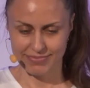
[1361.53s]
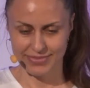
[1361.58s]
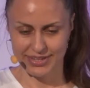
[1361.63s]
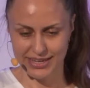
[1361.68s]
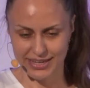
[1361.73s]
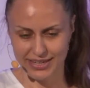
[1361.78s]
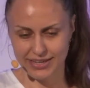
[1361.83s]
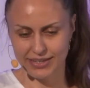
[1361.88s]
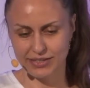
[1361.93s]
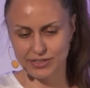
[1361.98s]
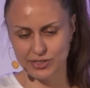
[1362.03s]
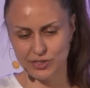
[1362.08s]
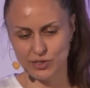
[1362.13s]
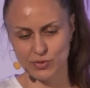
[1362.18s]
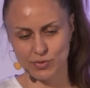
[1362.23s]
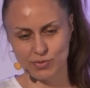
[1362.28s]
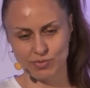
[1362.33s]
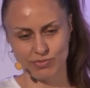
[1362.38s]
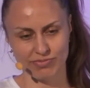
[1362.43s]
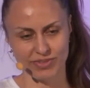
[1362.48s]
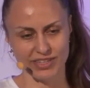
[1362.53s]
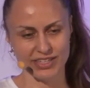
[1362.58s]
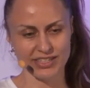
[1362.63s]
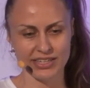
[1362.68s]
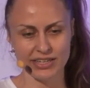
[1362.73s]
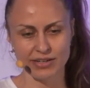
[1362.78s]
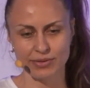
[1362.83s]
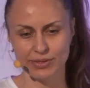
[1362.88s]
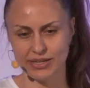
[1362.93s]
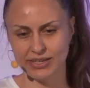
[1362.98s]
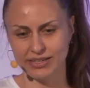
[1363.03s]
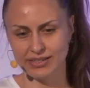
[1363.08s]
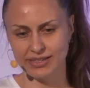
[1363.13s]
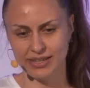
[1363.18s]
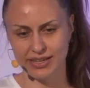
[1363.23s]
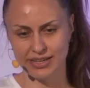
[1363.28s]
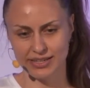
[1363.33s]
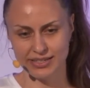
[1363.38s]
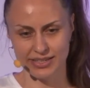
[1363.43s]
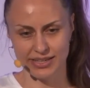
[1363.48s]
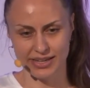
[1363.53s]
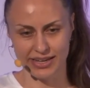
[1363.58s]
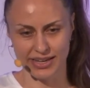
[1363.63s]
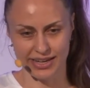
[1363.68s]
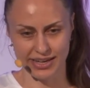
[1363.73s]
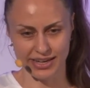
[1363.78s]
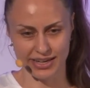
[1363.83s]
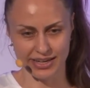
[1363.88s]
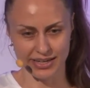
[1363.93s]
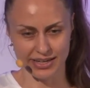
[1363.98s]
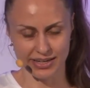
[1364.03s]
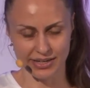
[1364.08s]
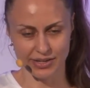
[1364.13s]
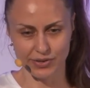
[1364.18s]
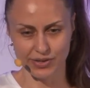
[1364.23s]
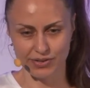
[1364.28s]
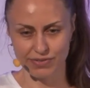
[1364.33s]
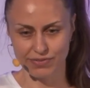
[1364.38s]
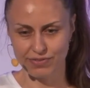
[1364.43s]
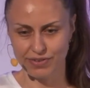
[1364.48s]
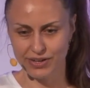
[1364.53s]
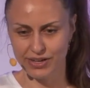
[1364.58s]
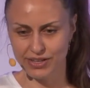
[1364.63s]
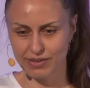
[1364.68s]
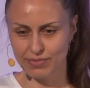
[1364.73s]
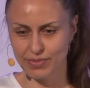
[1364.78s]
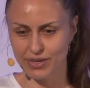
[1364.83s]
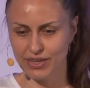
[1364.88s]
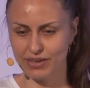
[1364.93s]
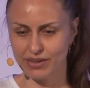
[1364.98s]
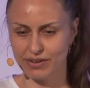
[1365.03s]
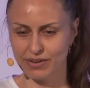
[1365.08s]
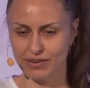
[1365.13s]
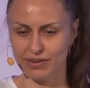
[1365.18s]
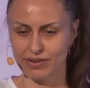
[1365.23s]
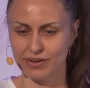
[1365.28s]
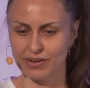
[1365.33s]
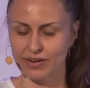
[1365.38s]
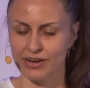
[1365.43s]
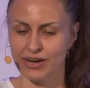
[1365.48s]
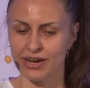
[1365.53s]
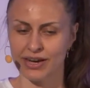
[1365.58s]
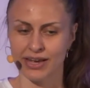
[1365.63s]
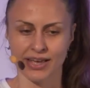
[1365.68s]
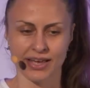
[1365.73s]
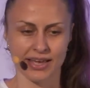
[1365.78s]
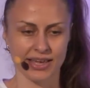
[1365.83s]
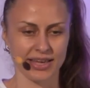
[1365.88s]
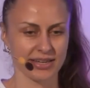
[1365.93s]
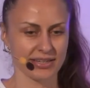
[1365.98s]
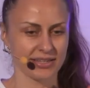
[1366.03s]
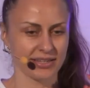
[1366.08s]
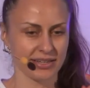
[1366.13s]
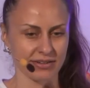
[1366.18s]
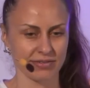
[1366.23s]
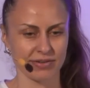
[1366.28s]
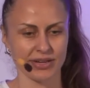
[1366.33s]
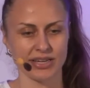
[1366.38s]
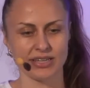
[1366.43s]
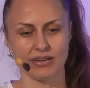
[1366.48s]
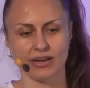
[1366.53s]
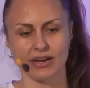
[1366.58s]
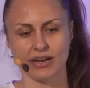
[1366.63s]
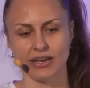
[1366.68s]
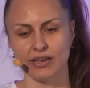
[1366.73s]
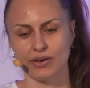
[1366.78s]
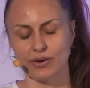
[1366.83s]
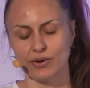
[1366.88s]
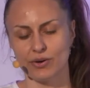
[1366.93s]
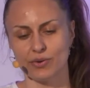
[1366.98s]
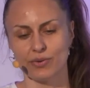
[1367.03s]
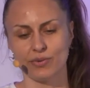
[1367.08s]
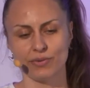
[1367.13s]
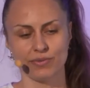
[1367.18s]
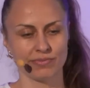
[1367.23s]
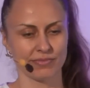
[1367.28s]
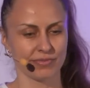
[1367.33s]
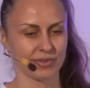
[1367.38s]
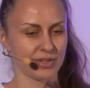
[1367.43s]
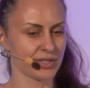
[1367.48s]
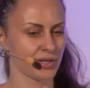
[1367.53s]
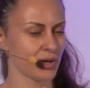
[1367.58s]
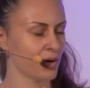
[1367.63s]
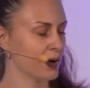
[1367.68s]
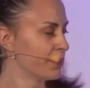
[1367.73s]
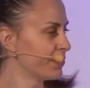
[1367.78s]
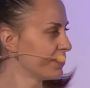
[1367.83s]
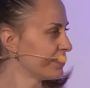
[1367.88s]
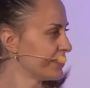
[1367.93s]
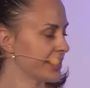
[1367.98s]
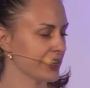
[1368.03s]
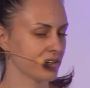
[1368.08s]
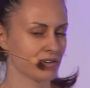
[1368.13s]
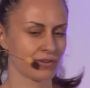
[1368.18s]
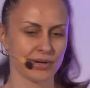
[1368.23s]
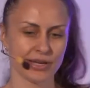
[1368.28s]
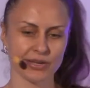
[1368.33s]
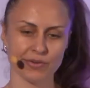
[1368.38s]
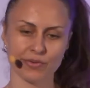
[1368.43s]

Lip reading: the secret is that you can find them here in dekorate.io, where is the home of Dekorate.